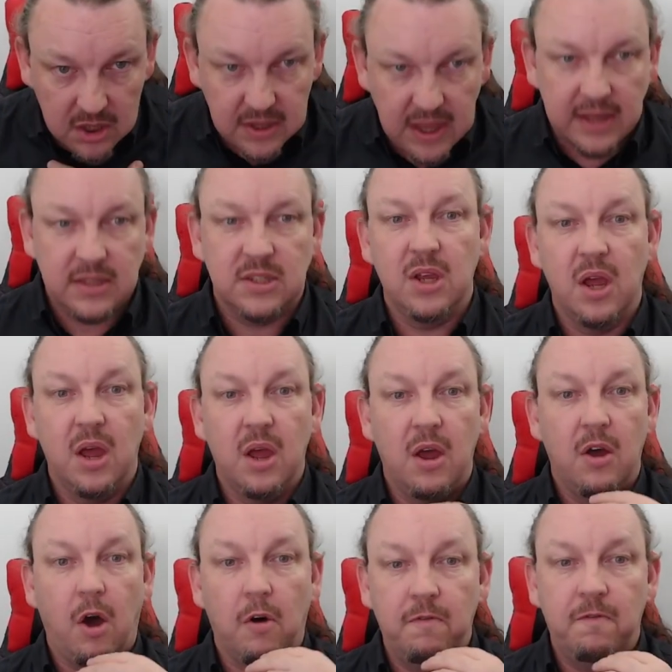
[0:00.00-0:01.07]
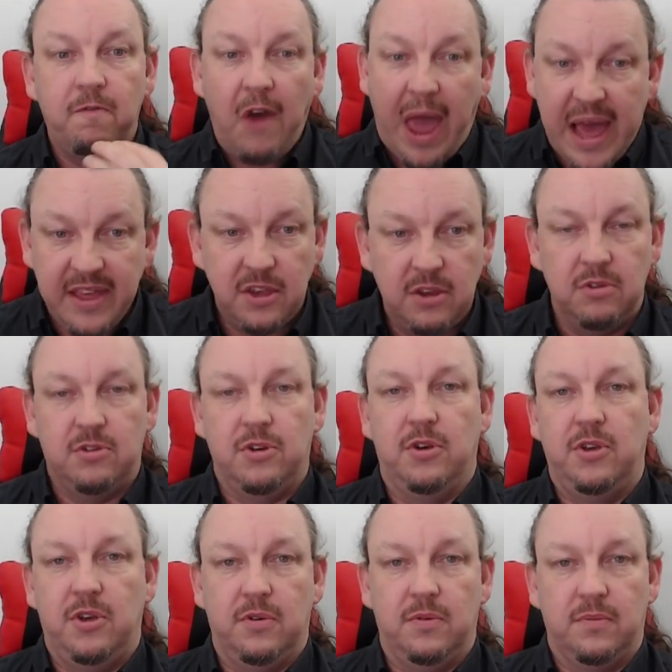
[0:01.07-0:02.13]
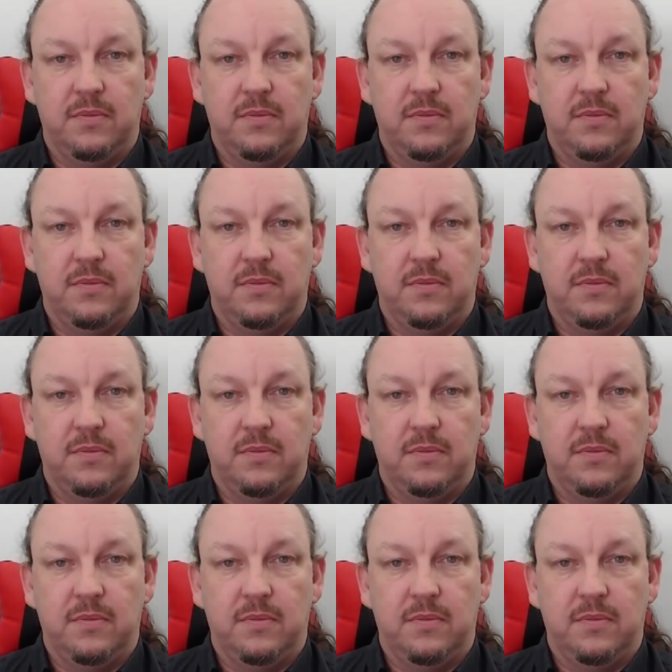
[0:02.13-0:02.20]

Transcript: That's of value to you.